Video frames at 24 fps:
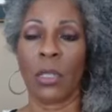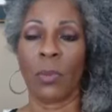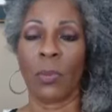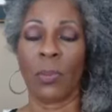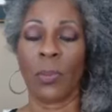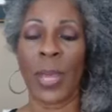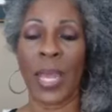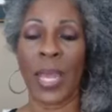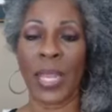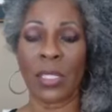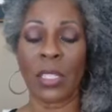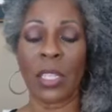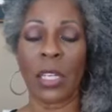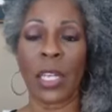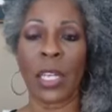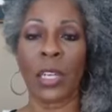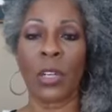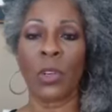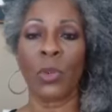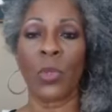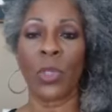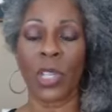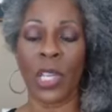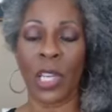
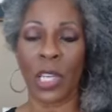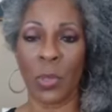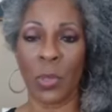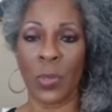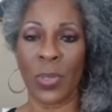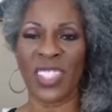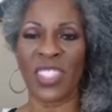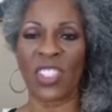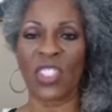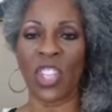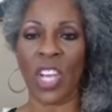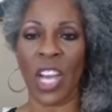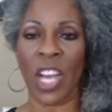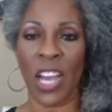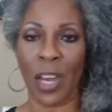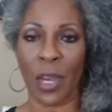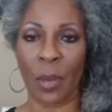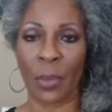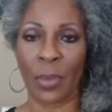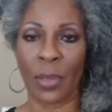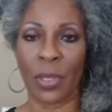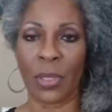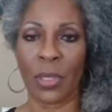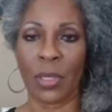Pantaleo will keep his
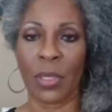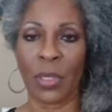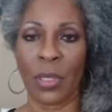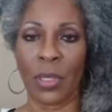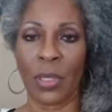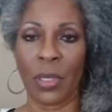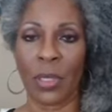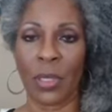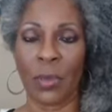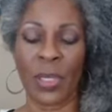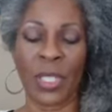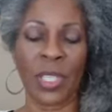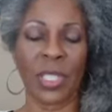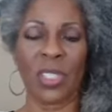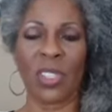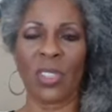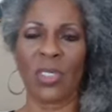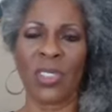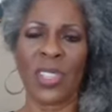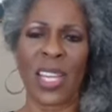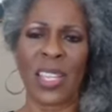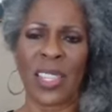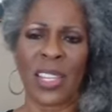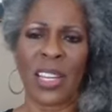job, because
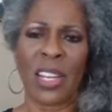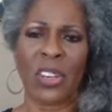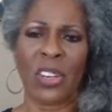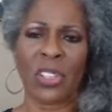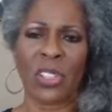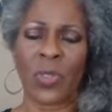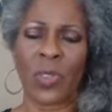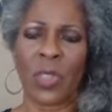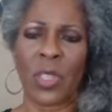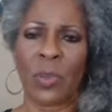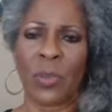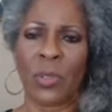there's nothing else for them